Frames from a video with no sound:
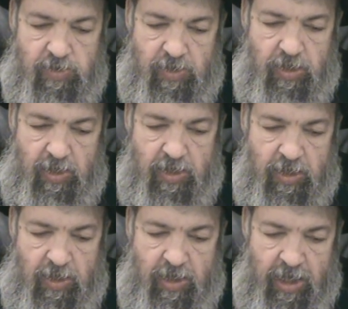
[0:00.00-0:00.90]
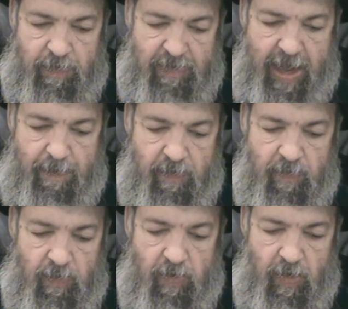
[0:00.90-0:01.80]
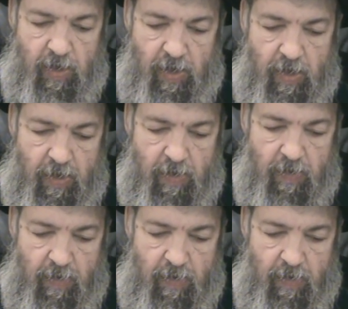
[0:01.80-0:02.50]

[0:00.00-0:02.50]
to keep them uh,